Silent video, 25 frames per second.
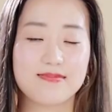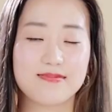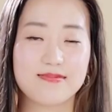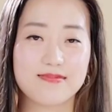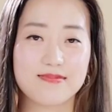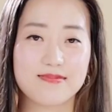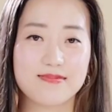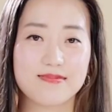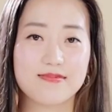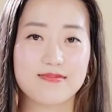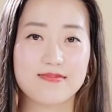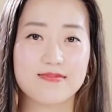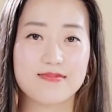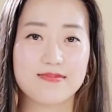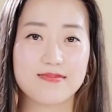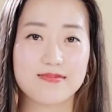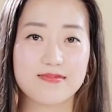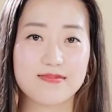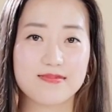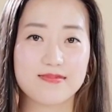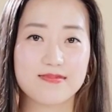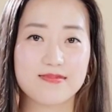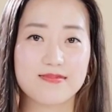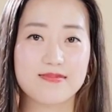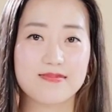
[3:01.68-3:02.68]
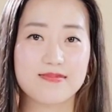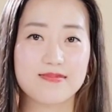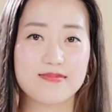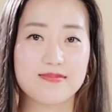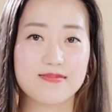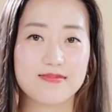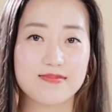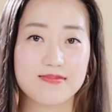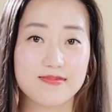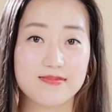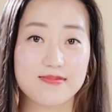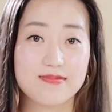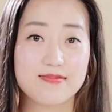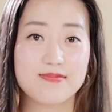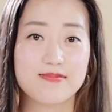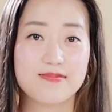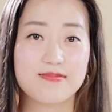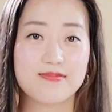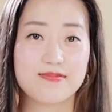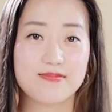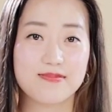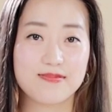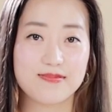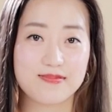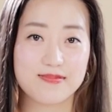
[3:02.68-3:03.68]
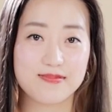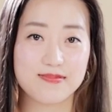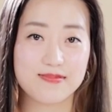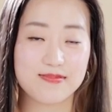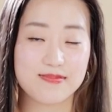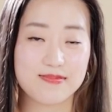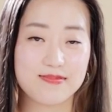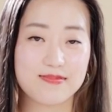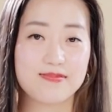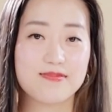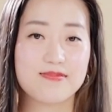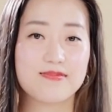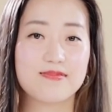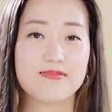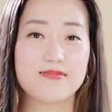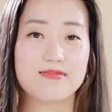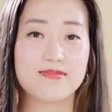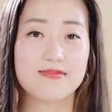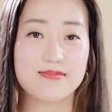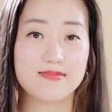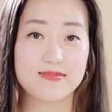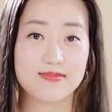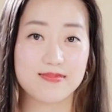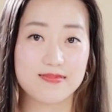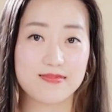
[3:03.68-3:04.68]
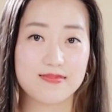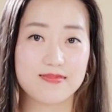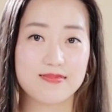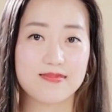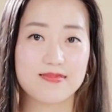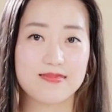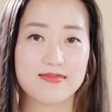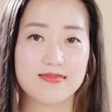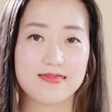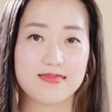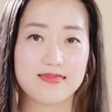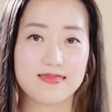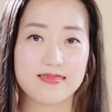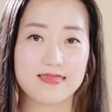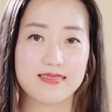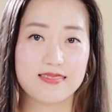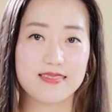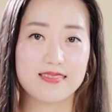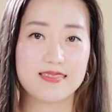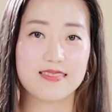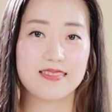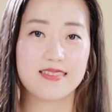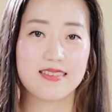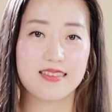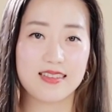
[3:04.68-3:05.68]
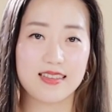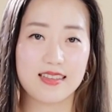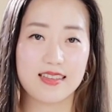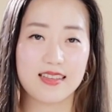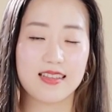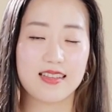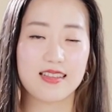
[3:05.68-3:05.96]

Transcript: [no speech]